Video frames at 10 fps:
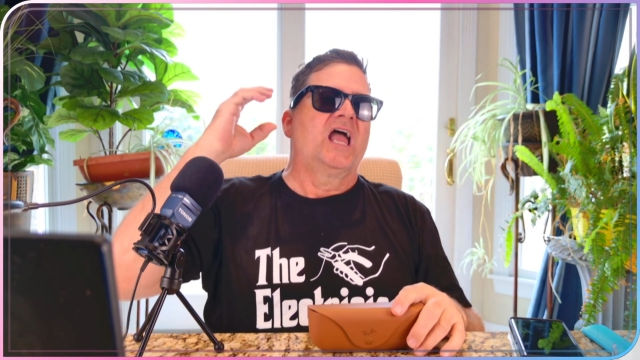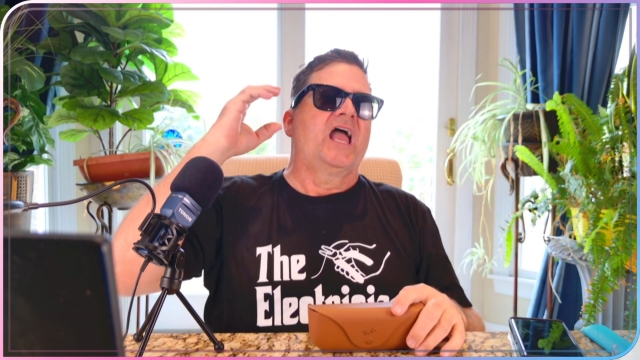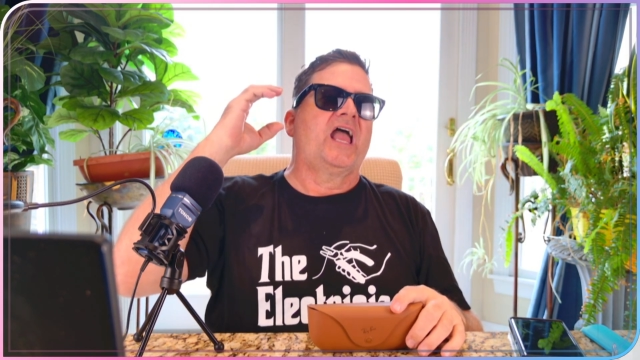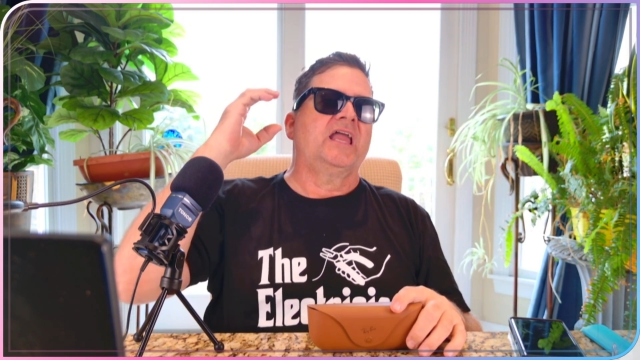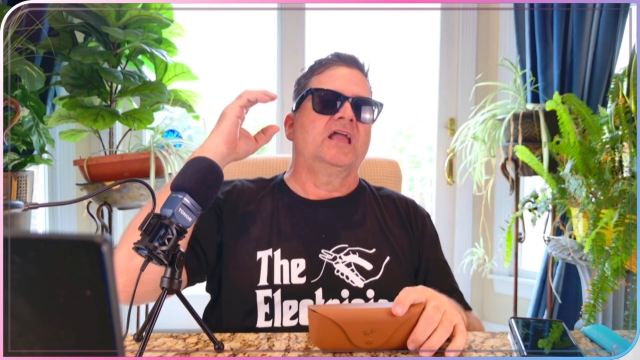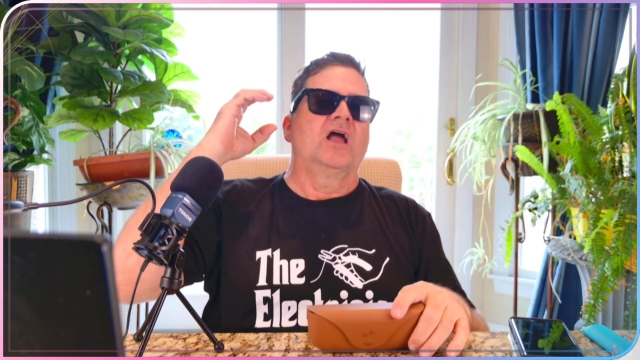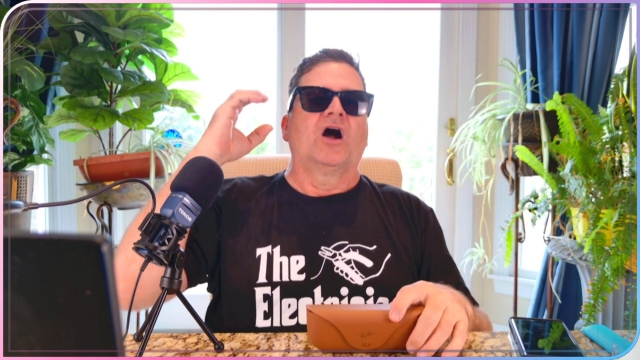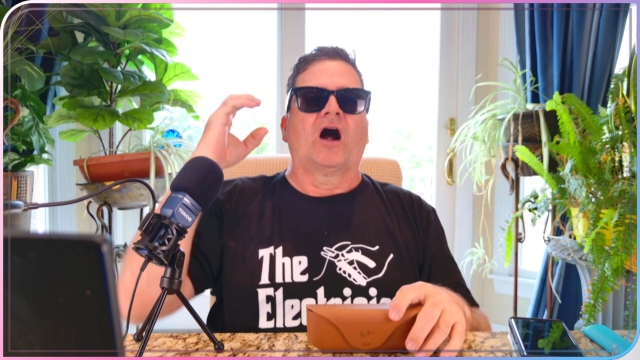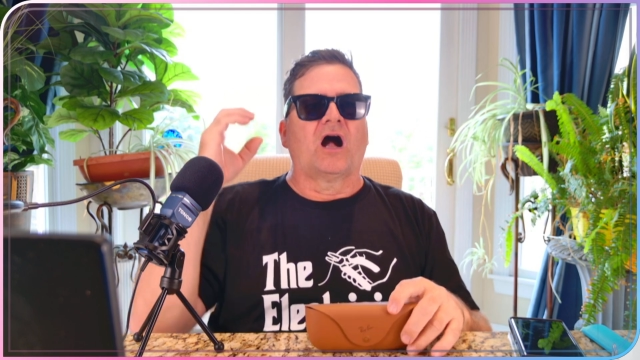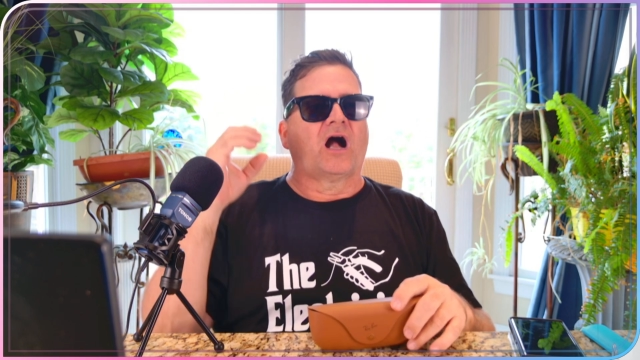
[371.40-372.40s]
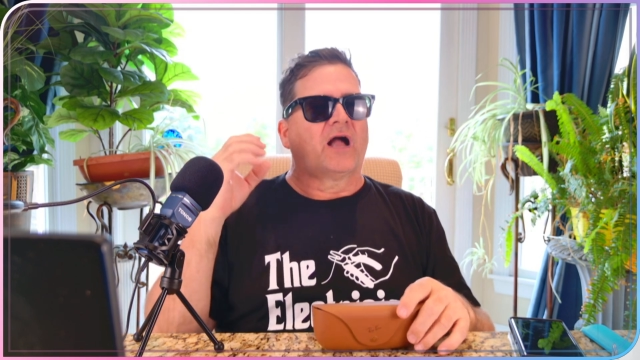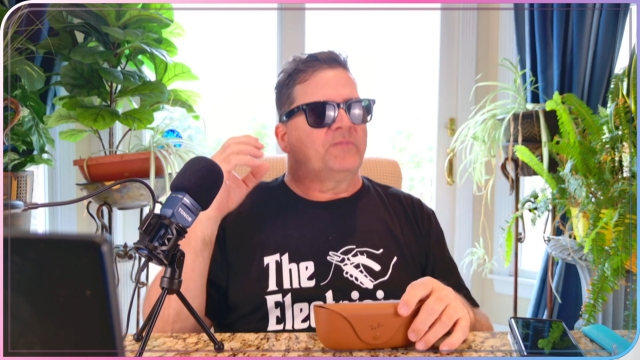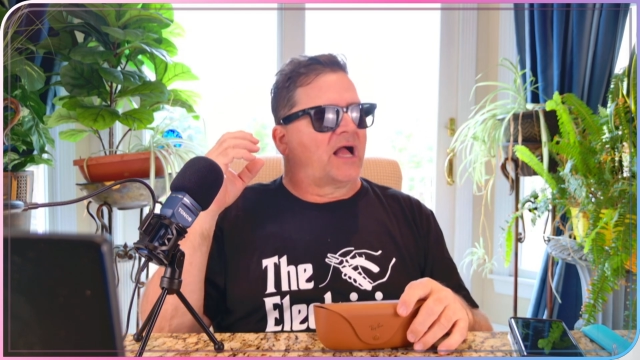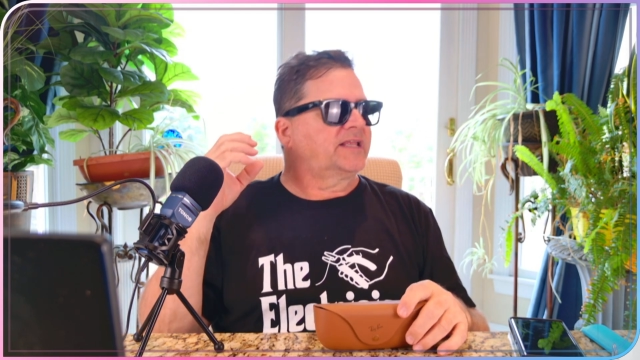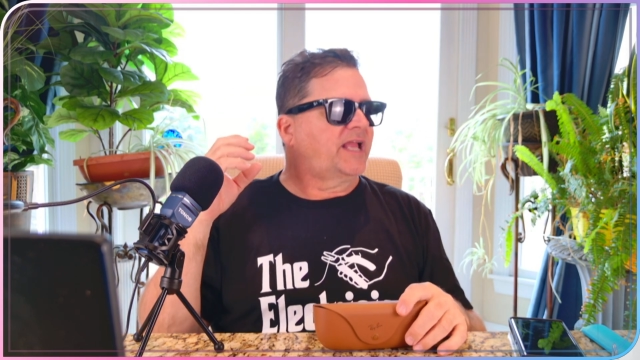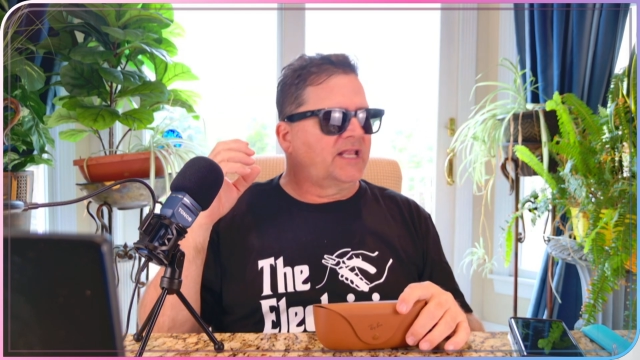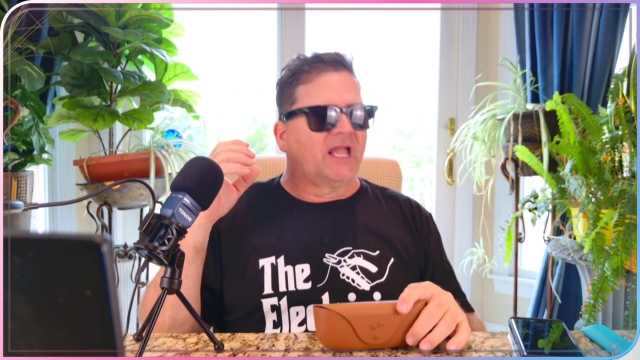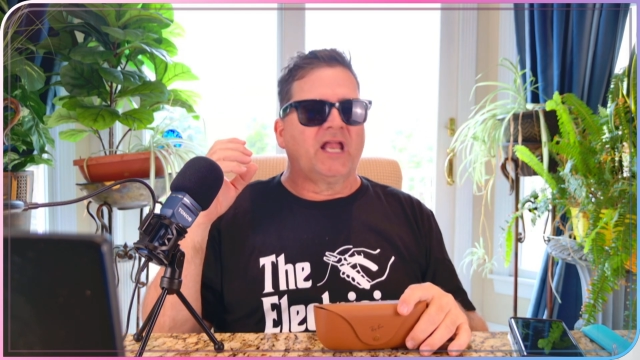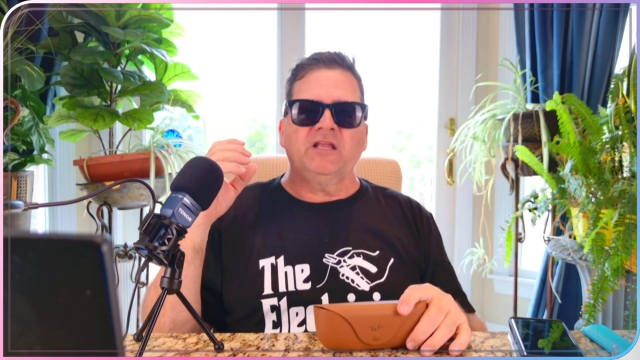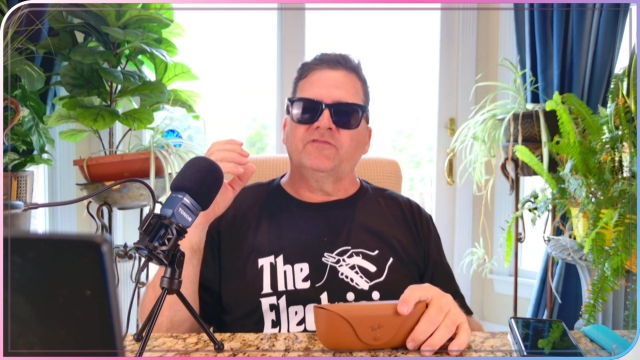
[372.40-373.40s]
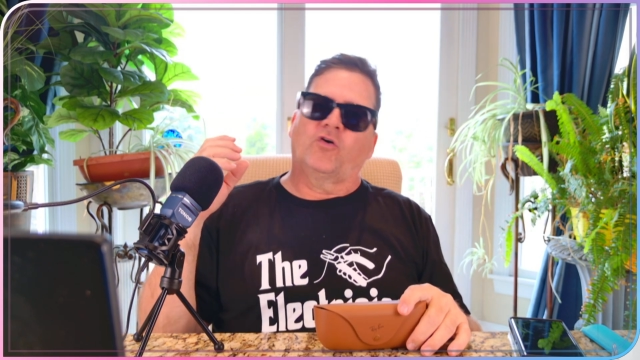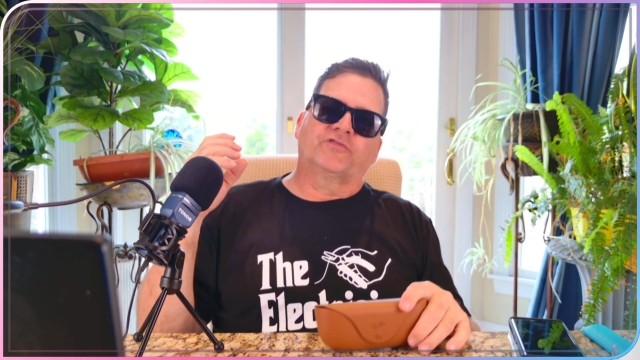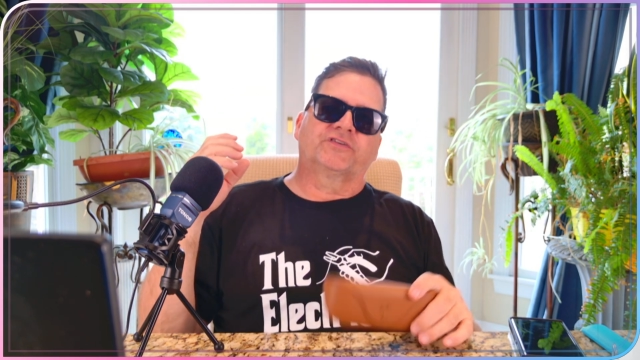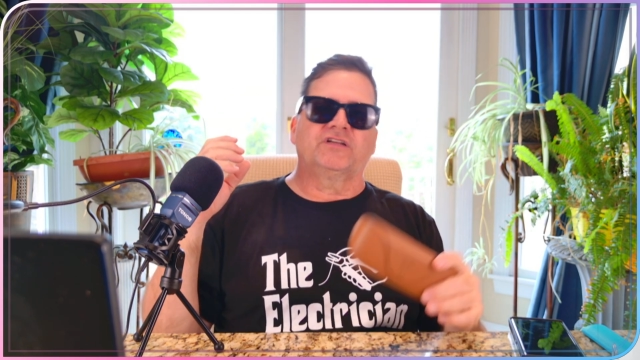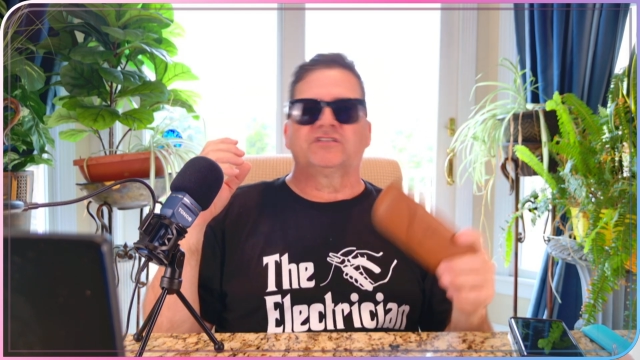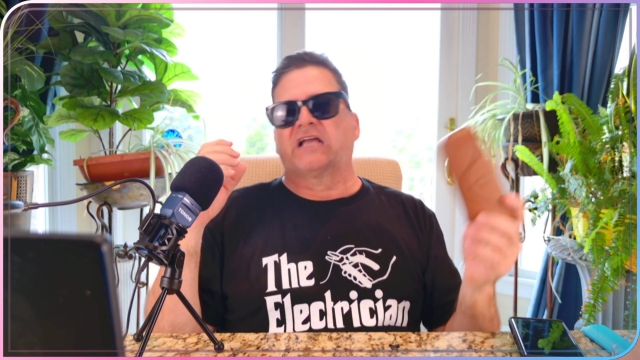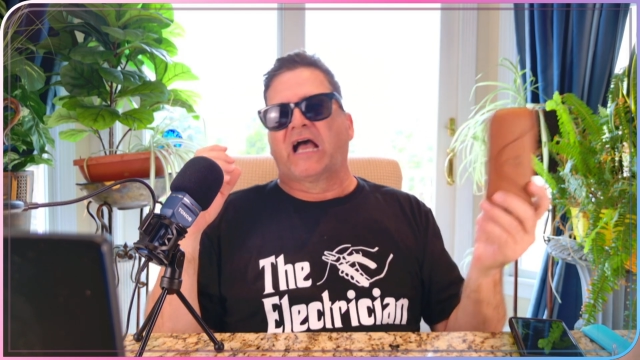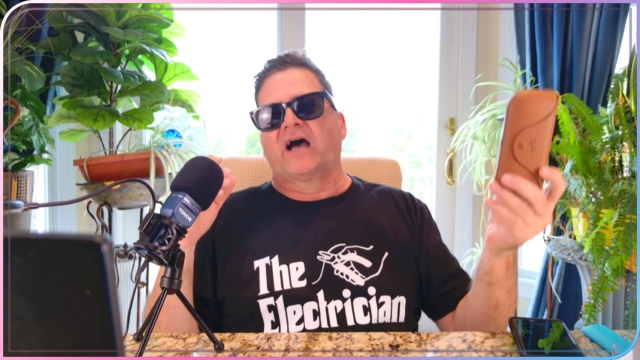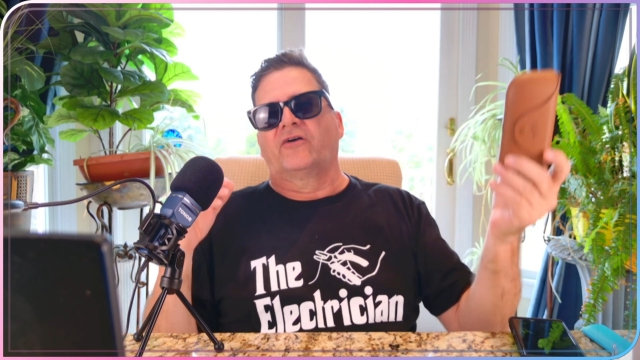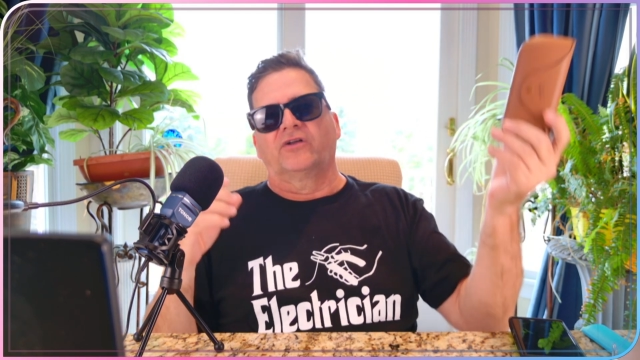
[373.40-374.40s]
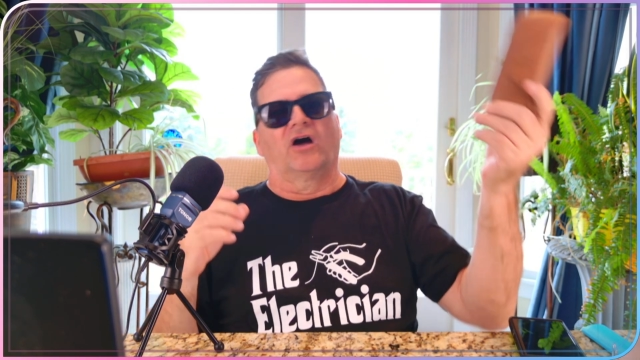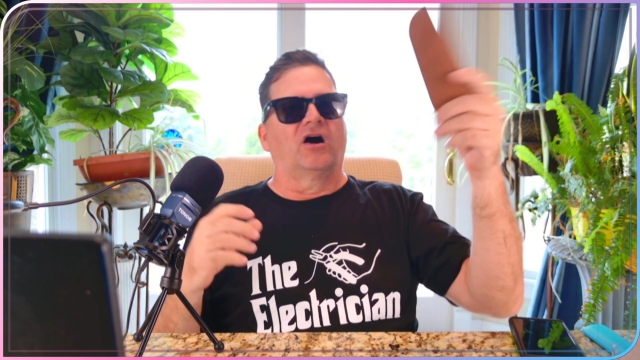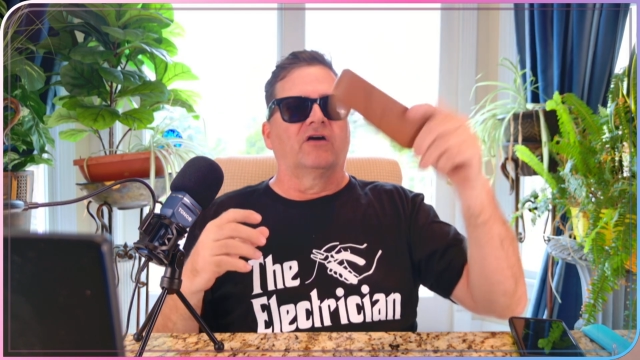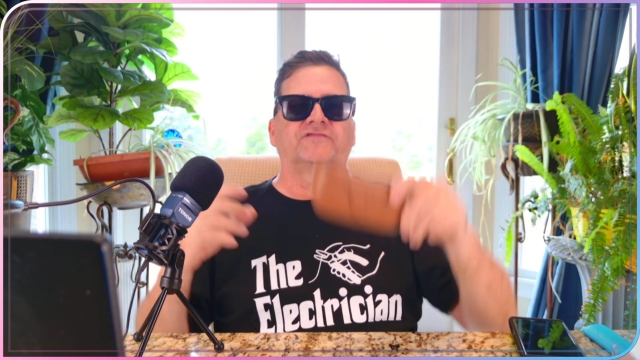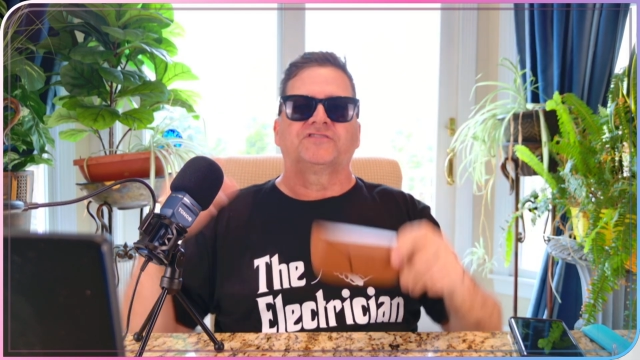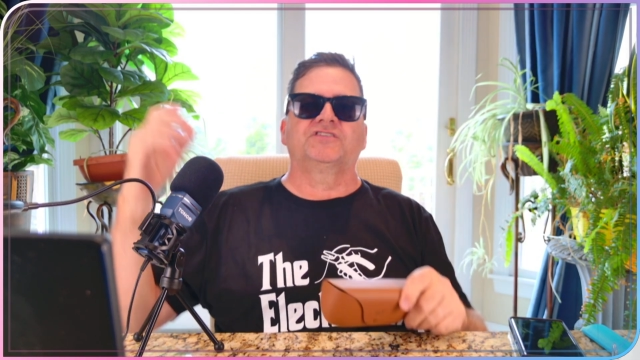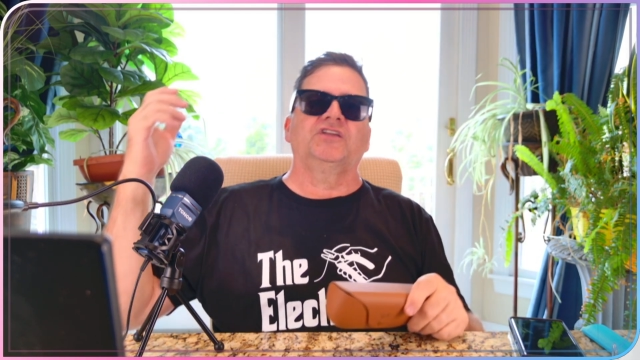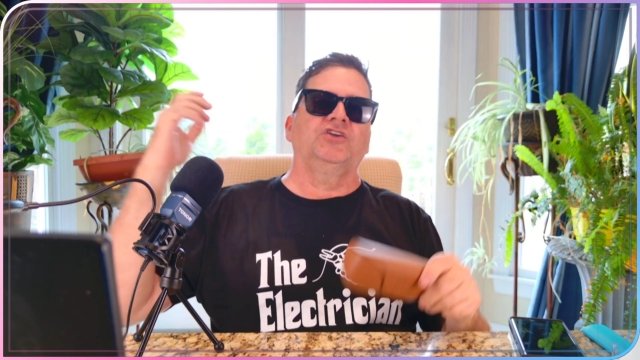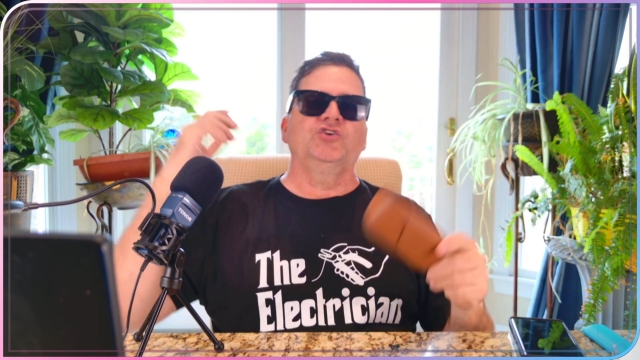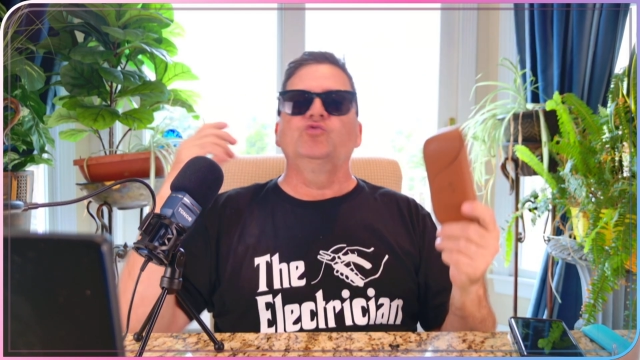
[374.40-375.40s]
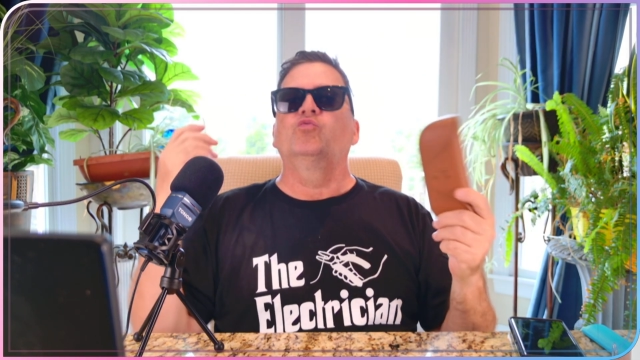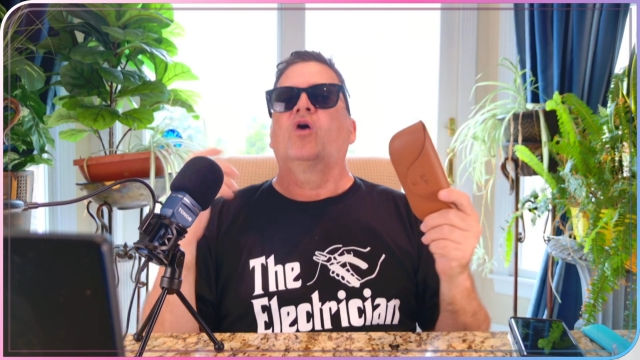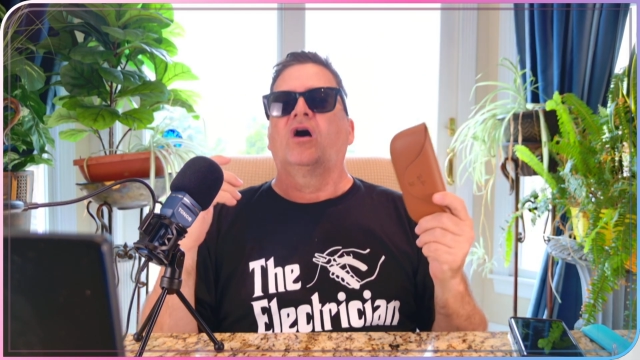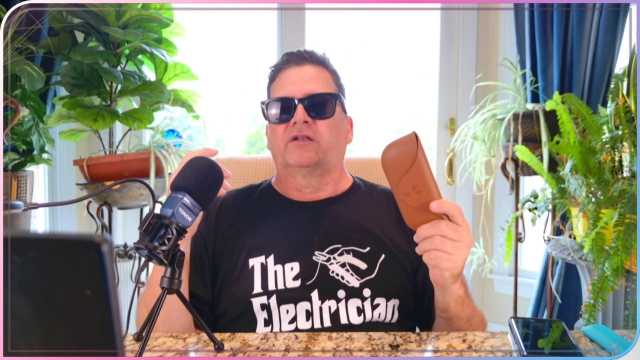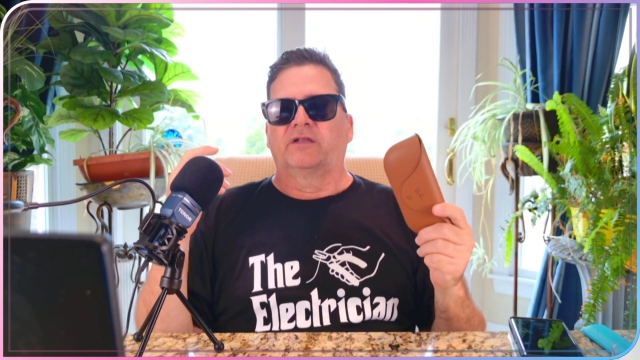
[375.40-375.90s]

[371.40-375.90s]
hey, I'm not getting any voltage out of CU1.